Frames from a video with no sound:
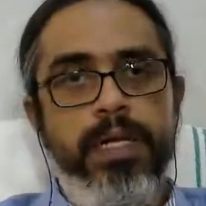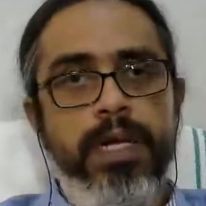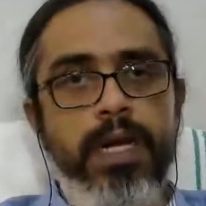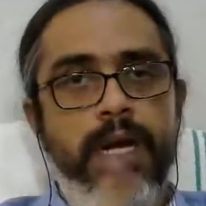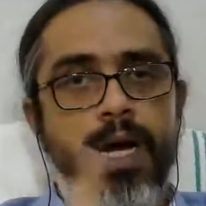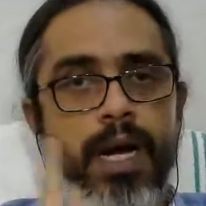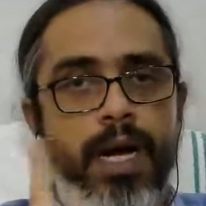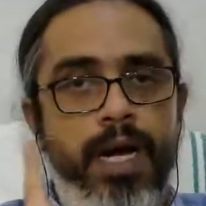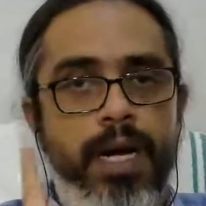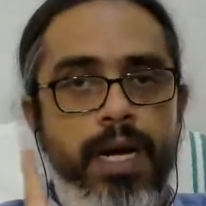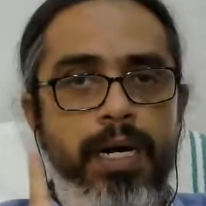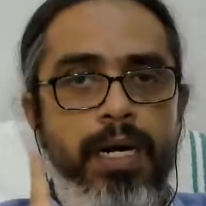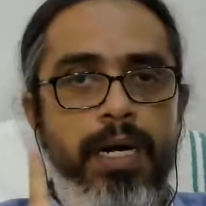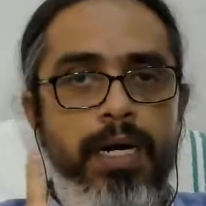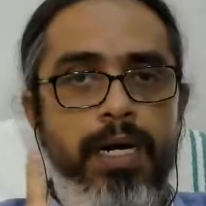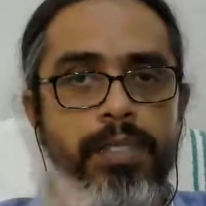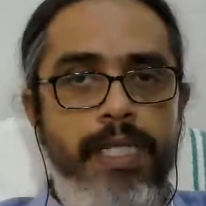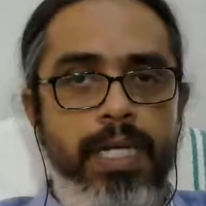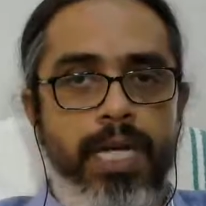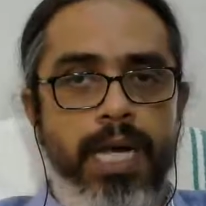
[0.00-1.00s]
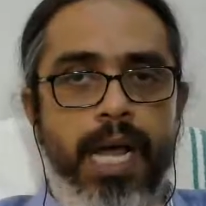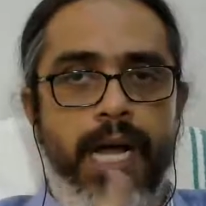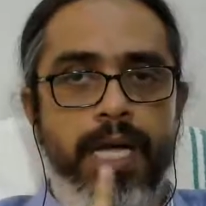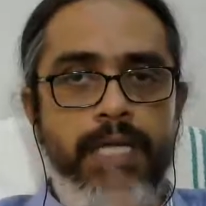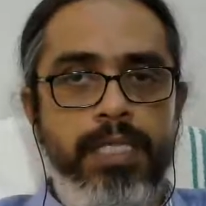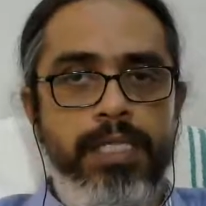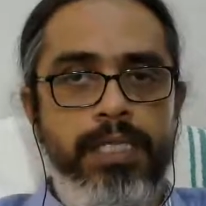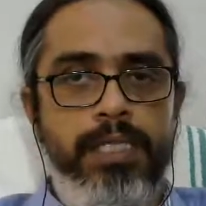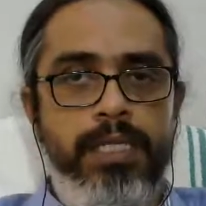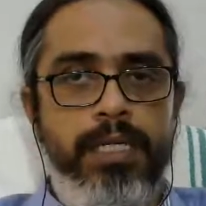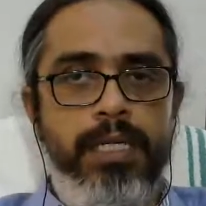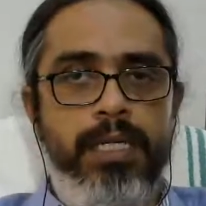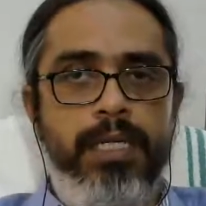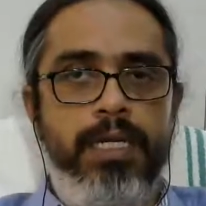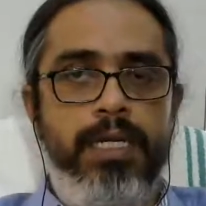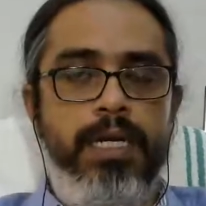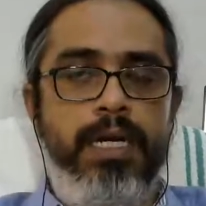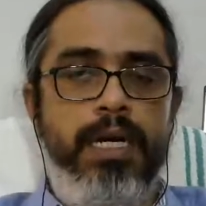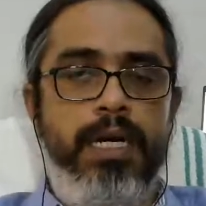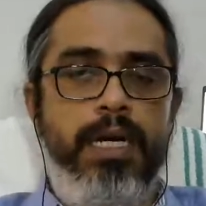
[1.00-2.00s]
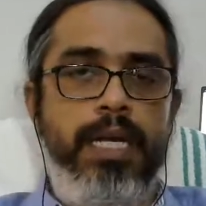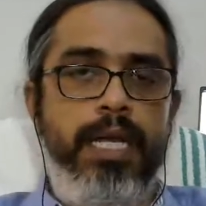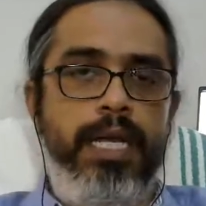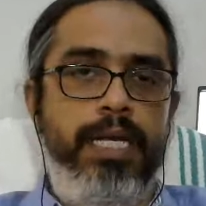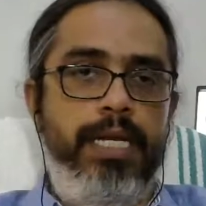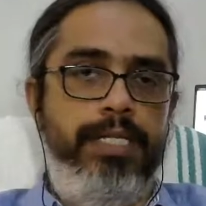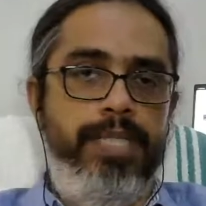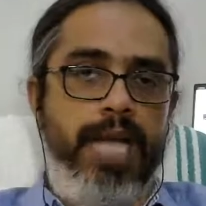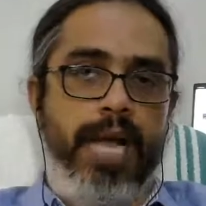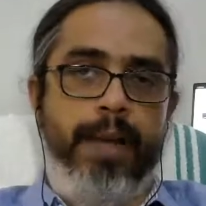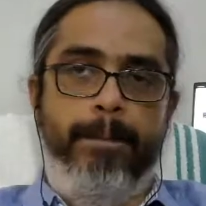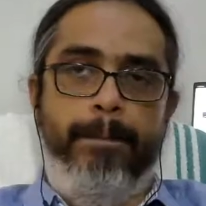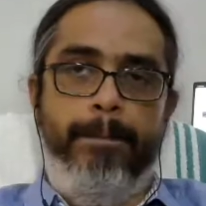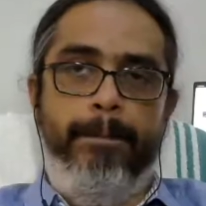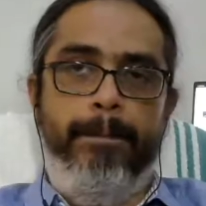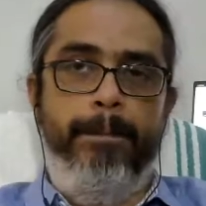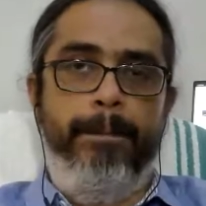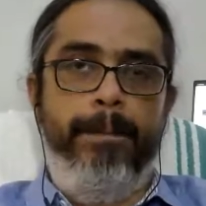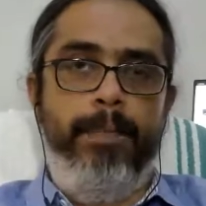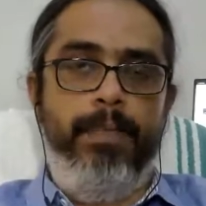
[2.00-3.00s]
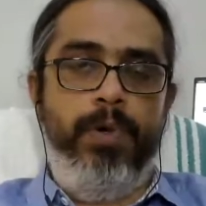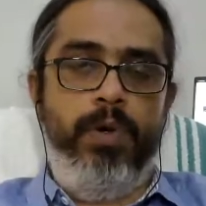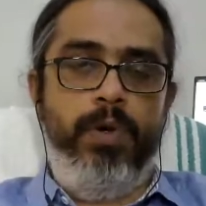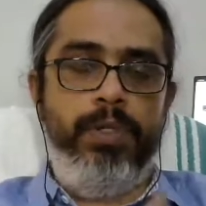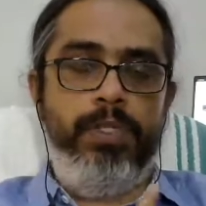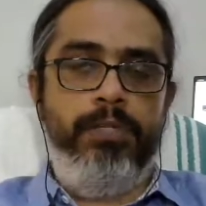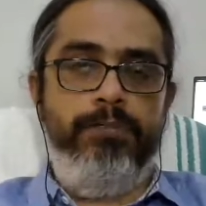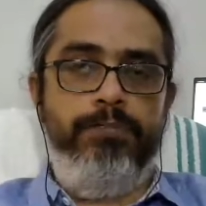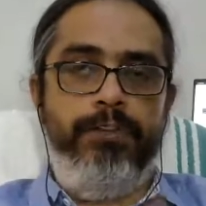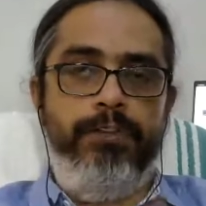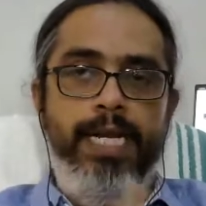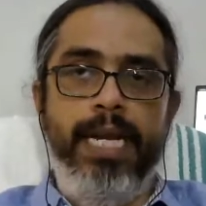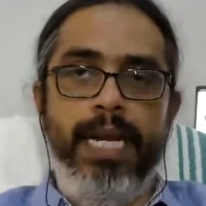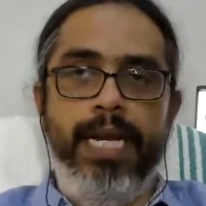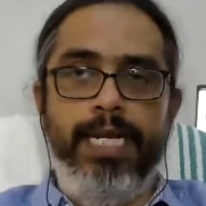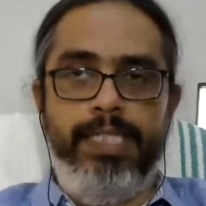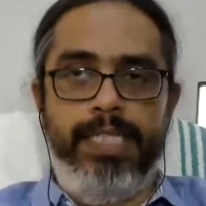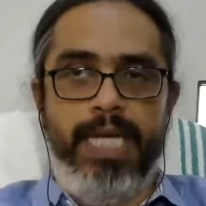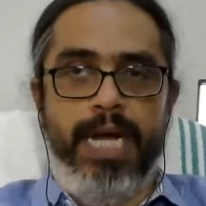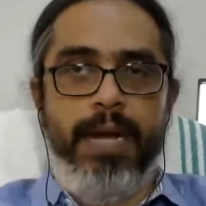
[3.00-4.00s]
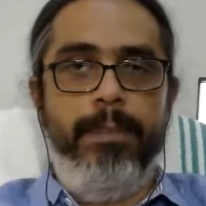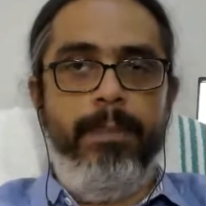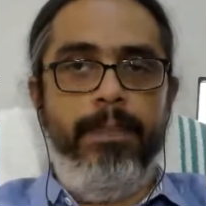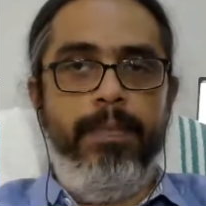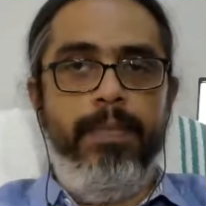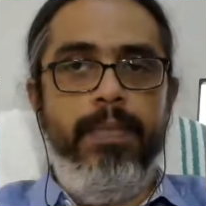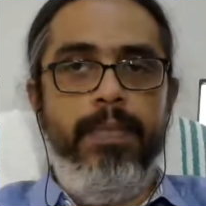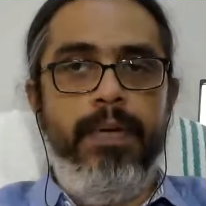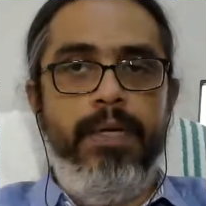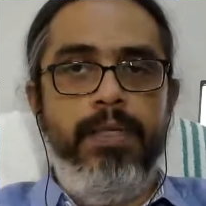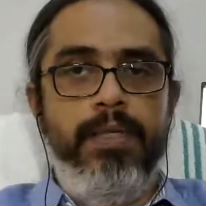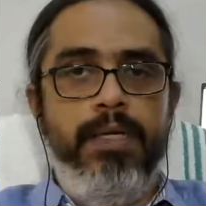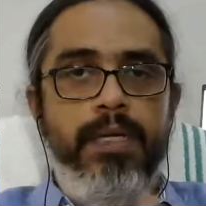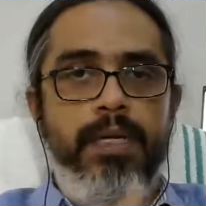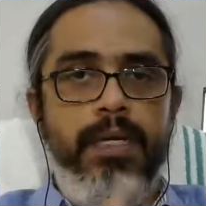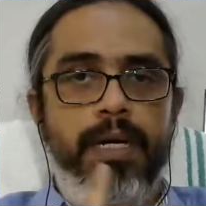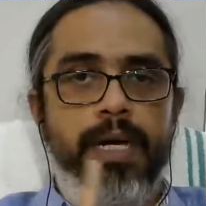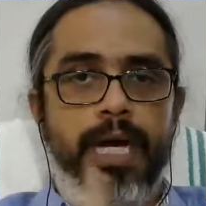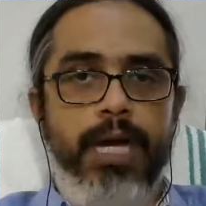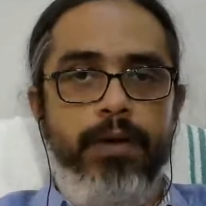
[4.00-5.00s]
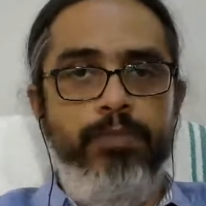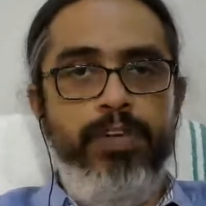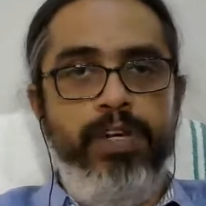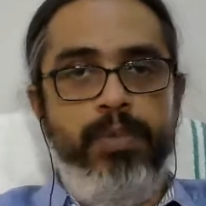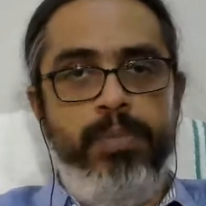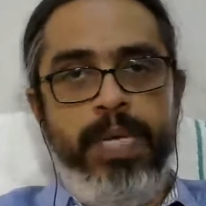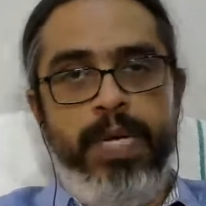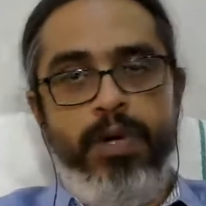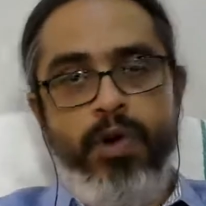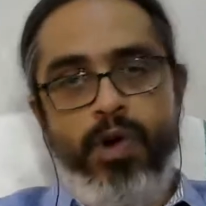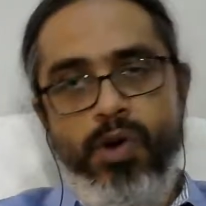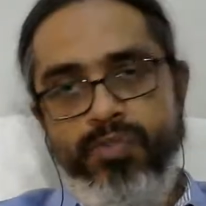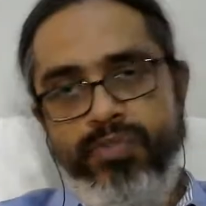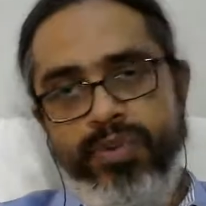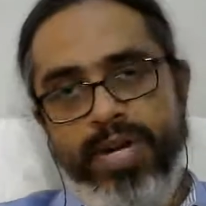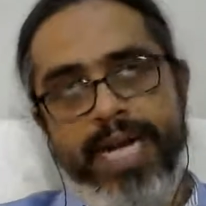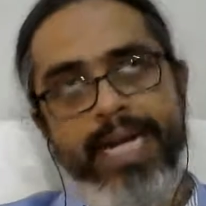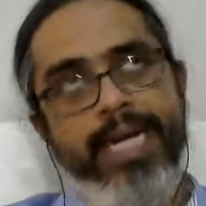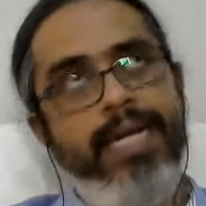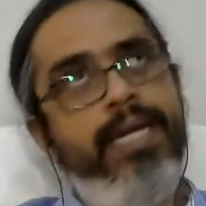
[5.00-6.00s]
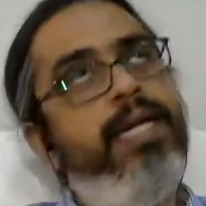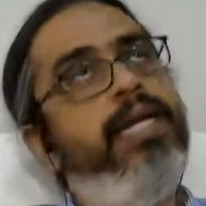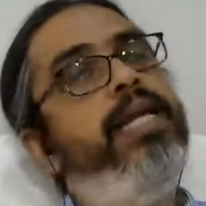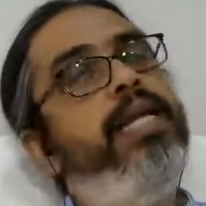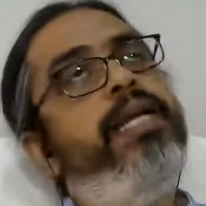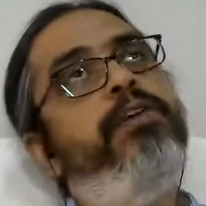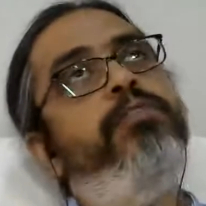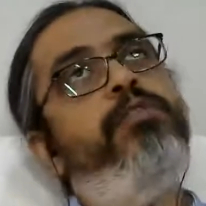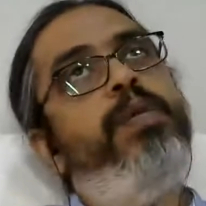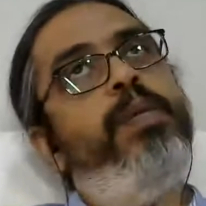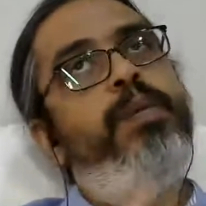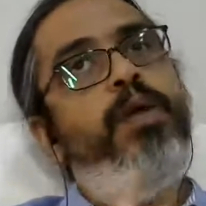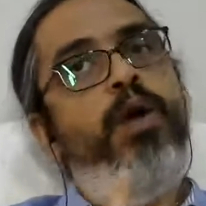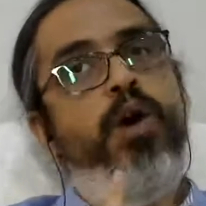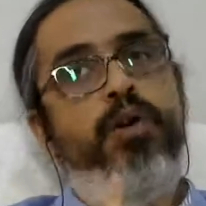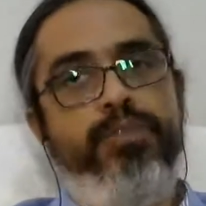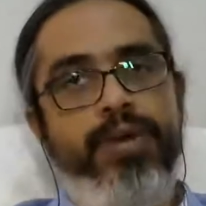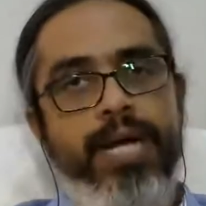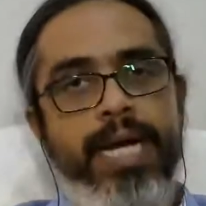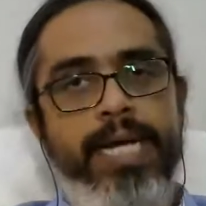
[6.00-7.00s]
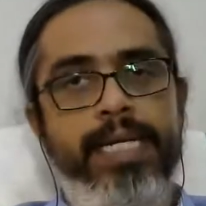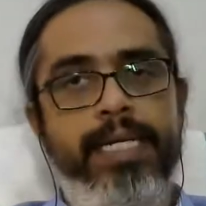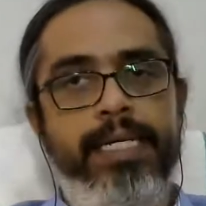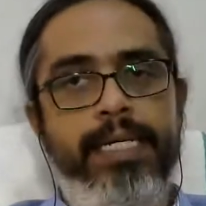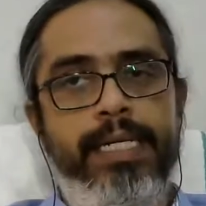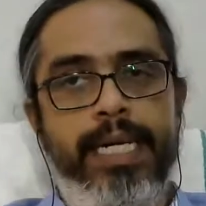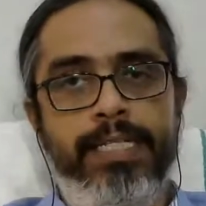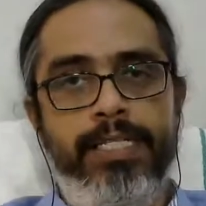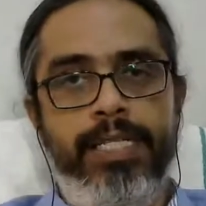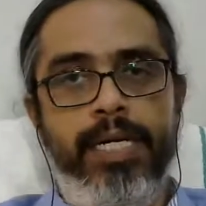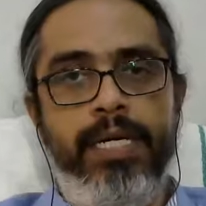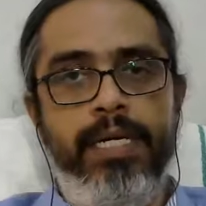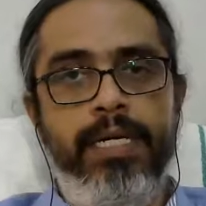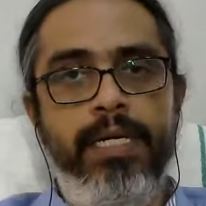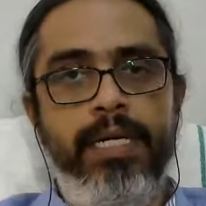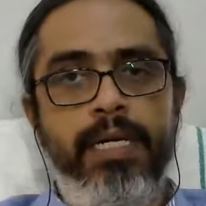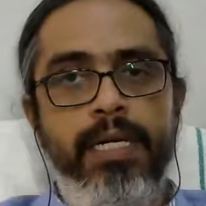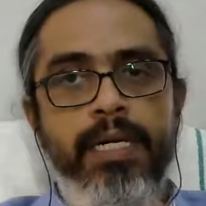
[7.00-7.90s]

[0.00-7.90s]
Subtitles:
And the last exam or the final exam will be offline in nature.